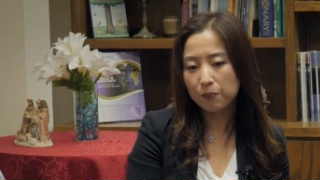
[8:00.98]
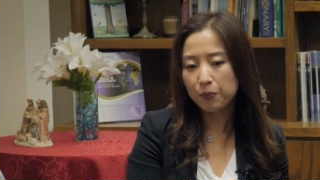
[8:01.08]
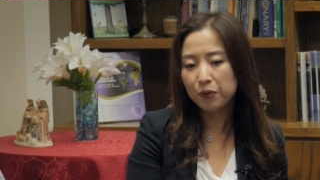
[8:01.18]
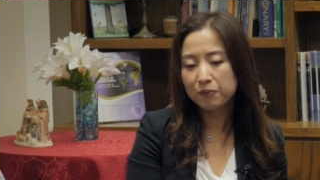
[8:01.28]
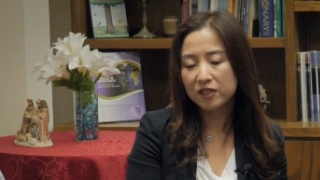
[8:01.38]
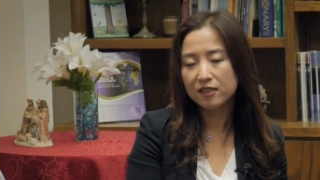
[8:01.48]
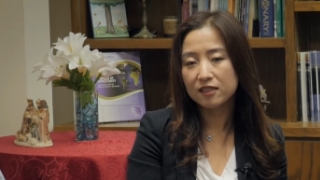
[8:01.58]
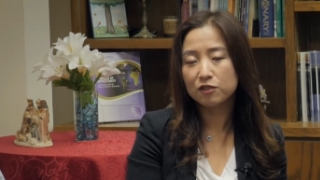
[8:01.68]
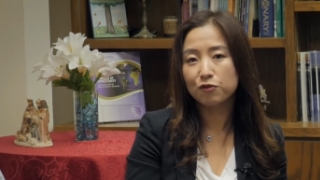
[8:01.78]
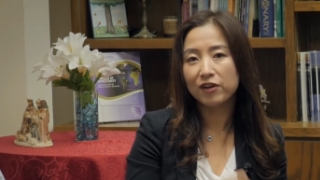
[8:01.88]
appointment
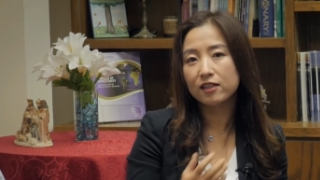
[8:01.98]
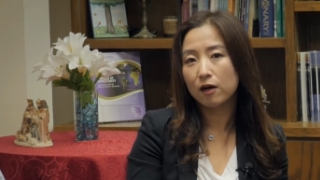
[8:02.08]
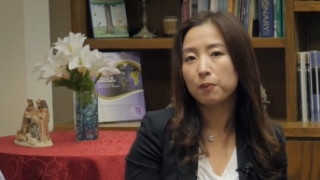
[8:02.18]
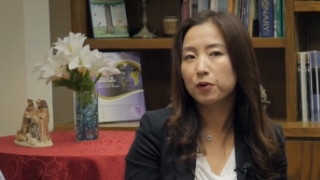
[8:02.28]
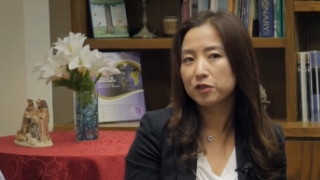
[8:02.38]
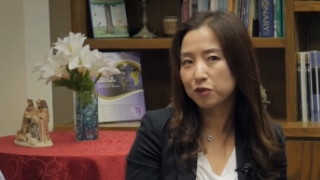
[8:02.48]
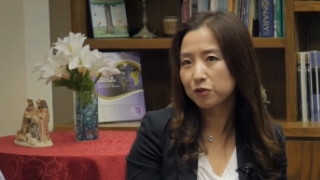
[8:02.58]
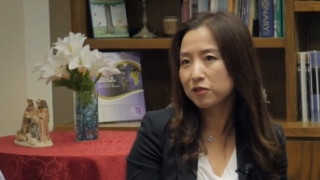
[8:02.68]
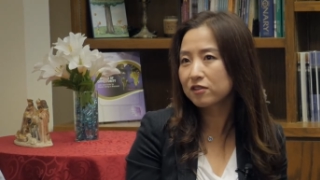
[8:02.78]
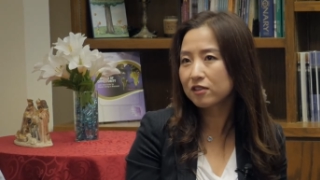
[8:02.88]
is great
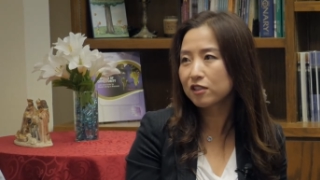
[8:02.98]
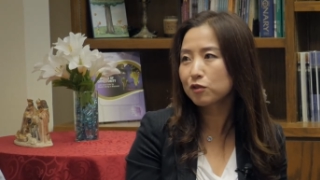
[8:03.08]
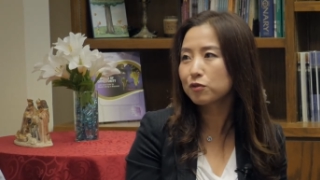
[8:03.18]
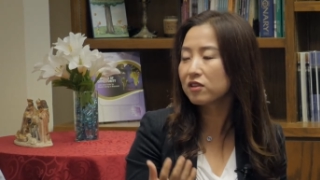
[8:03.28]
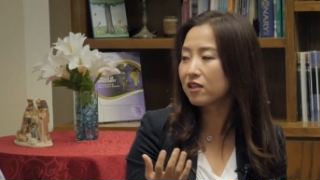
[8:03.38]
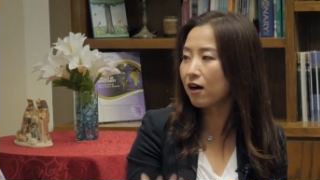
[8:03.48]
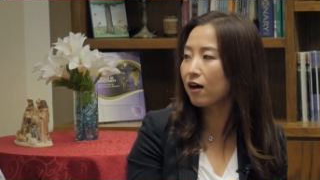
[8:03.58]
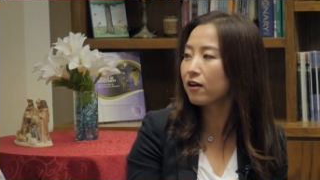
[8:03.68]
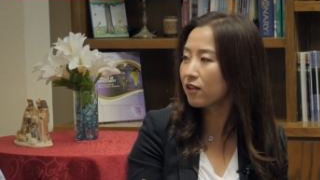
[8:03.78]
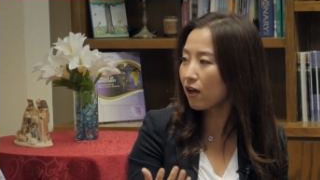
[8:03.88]
opportunity to
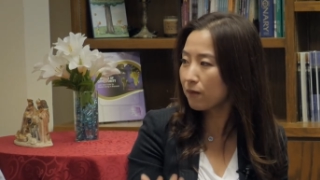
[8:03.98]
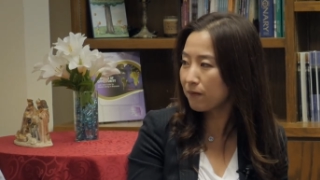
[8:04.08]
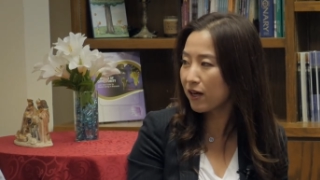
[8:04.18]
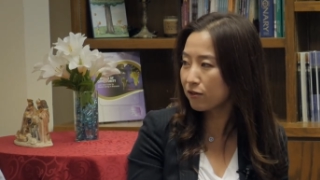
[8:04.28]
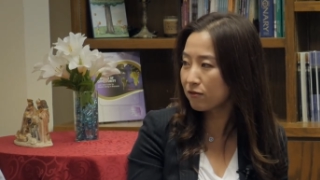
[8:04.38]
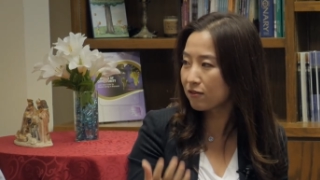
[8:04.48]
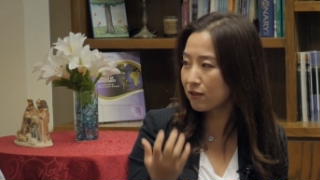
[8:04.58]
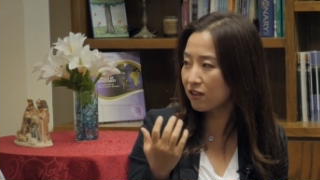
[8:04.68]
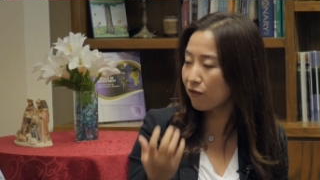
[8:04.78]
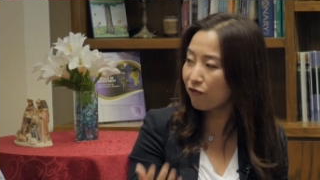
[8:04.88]
learn about
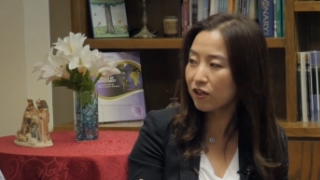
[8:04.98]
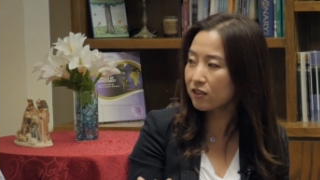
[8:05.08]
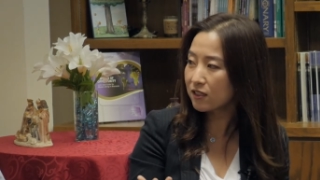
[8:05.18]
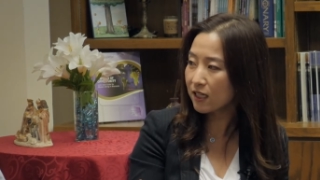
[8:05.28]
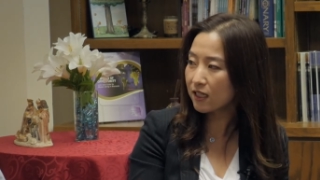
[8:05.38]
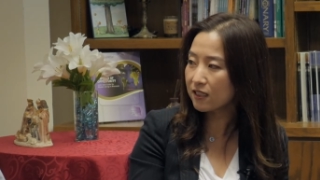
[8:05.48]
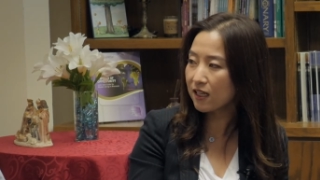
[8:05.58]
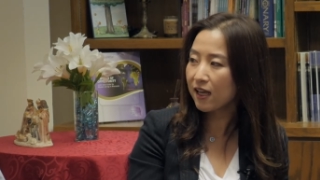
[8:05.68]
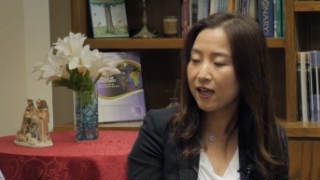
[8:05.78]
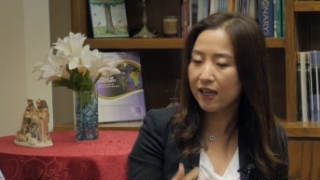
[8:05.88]
differences
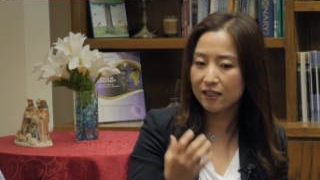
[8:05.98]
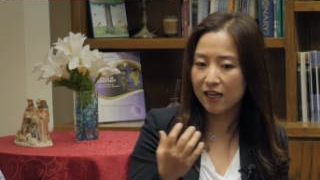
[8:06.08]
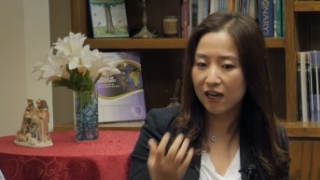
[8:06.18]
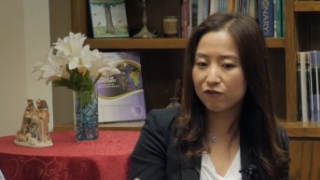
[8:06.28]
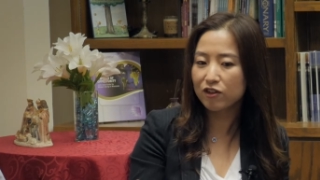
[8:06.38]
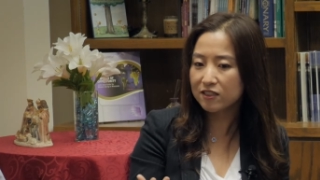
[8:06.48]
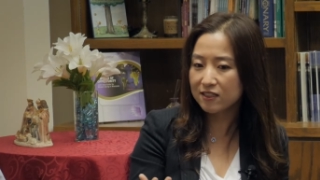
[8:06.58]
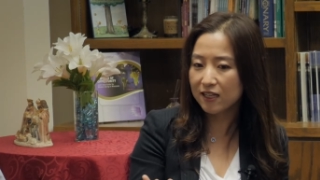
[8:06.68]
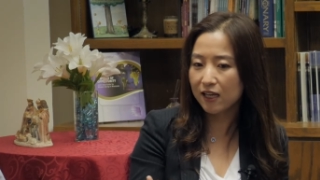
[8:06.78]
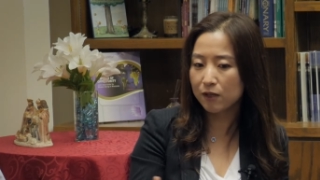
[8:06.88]
and
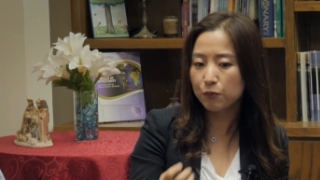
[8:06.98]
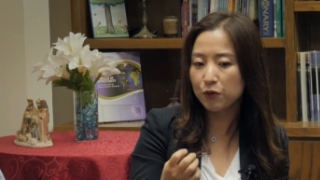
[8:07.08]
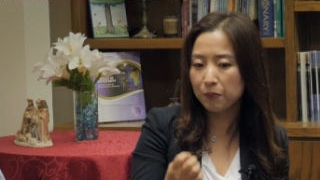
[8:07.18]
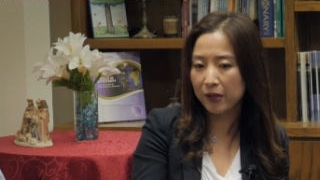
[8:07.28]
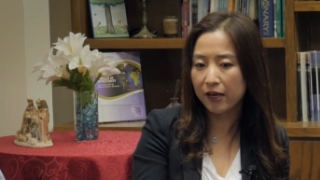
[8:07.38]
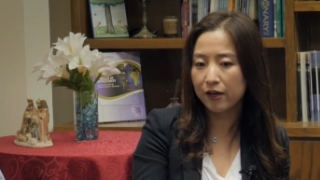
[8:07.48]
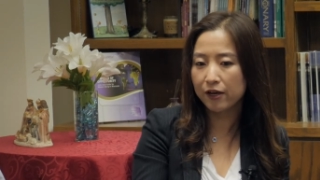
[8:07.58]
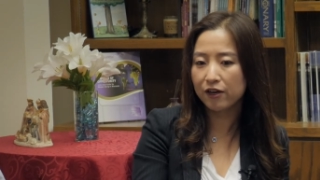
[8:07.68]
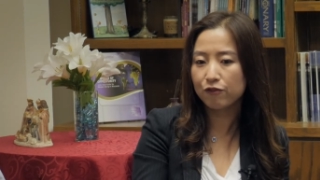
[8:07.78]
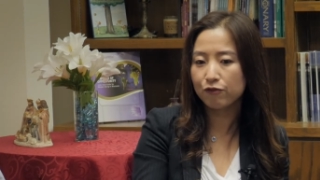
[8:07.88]
diversity and
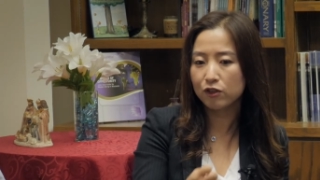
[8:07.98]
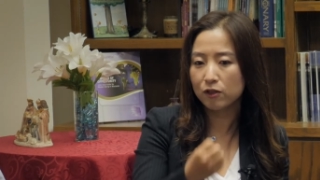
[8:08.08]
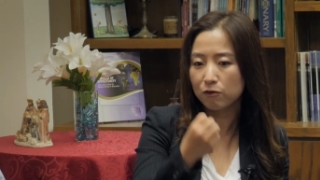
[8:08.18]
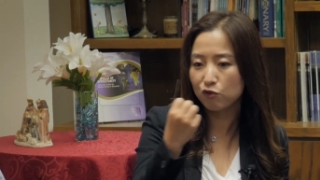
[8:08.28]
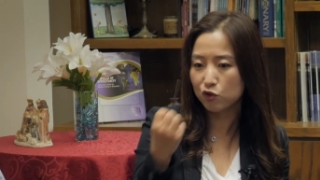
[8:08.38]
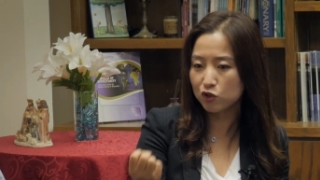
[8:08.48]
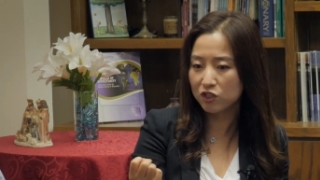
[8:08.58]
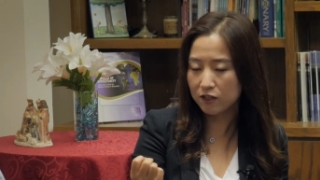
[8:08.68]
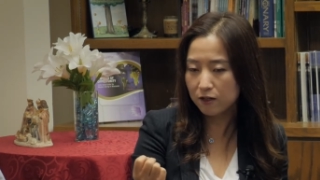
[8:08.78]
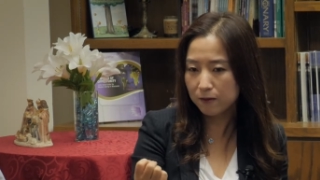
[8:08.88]
prepare for the
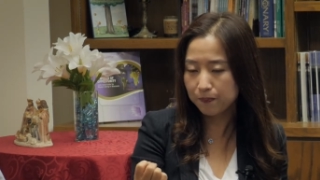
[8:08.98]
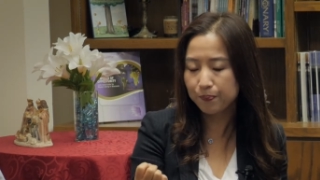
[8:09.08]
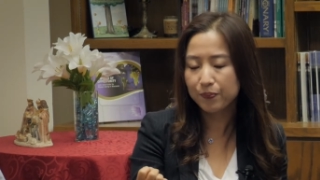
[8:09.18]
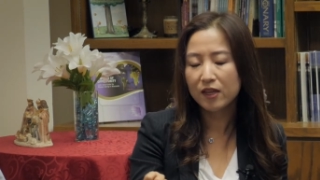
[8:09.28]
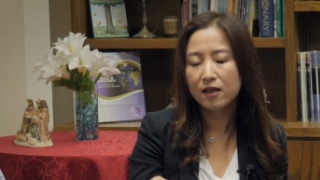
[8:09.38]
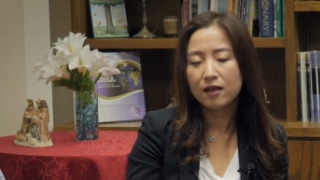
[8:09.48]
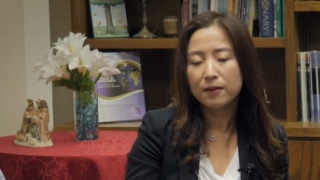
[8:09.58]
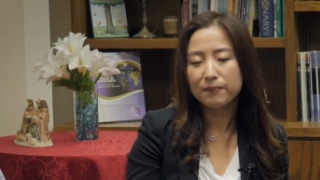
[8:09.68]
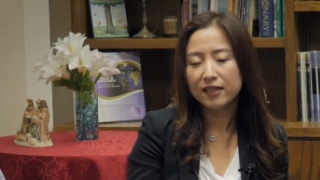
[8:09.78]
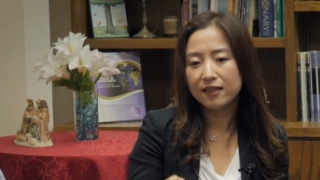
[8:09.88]
future.
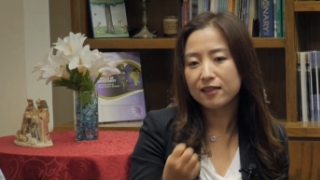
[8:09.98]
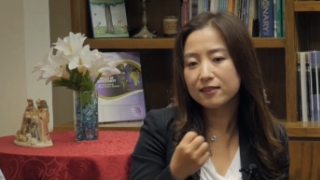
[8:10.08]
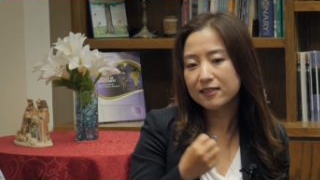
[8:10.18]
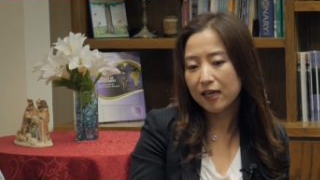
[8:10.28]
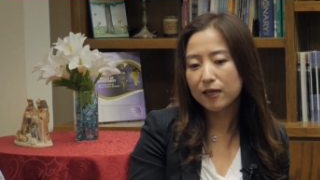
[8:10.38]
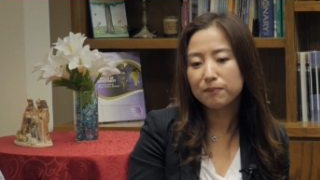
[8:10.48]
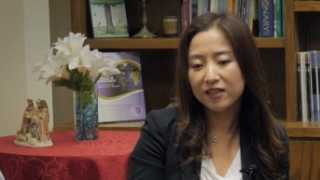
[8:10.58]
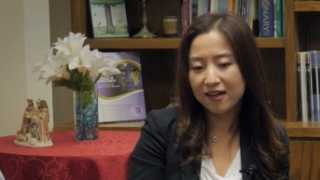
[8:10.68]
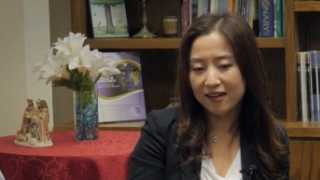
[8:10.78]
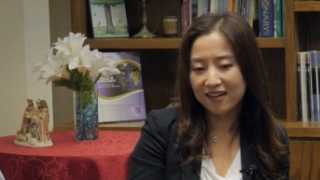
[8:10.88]
But at the same
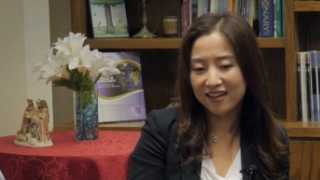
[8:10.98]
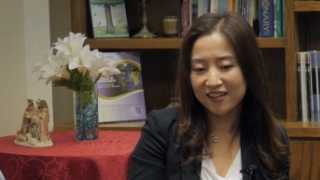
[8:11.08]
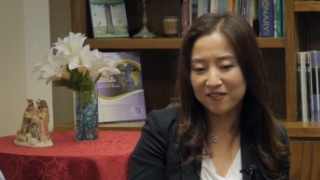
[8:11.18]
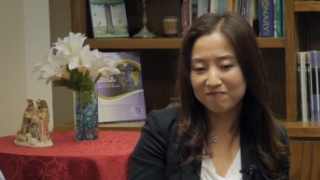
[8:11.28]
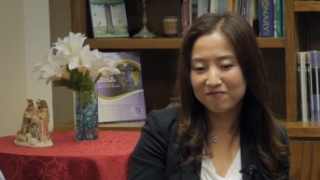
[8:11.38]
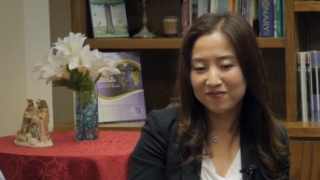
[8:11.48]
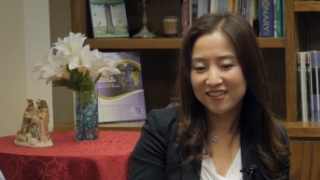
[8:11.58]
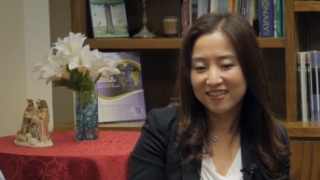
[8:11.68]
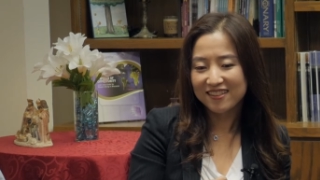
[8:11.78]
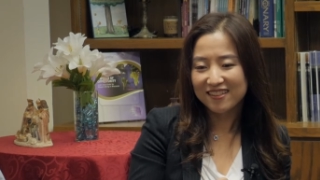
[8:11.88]
time,
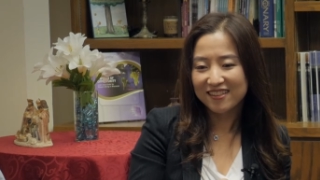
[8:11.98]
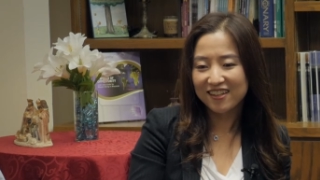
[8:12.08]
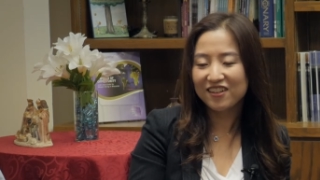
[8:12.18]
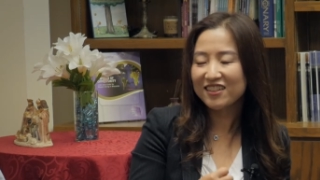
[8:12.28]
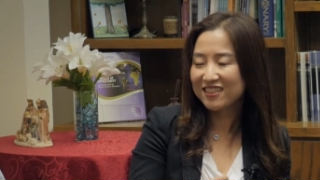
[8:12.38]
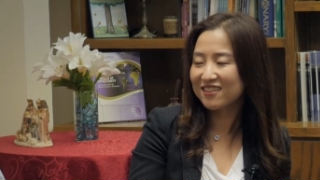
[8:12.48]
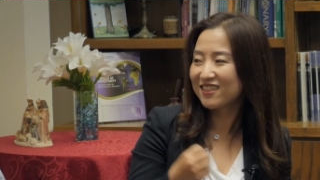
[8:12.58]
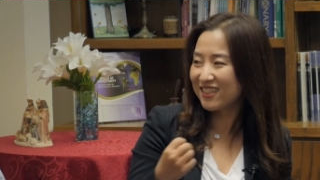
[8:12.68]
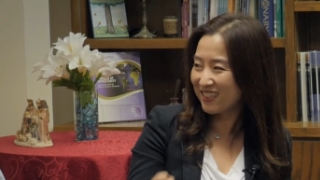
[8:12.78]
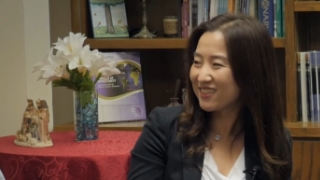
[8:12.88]
there is the
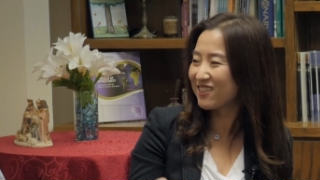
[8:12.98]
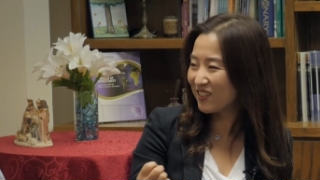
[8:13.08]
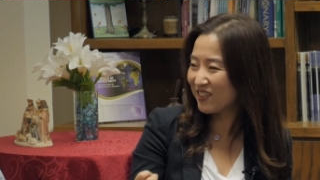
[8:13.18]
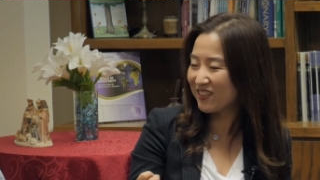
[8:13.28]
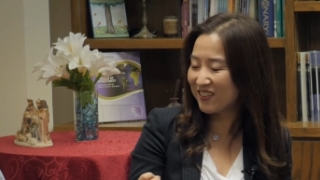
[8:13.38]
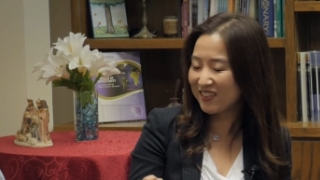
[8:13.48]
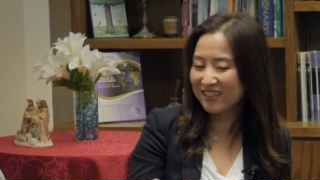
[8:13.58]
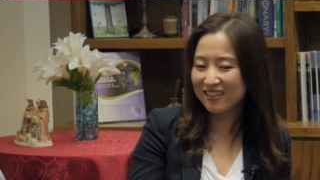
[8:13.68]
risk too.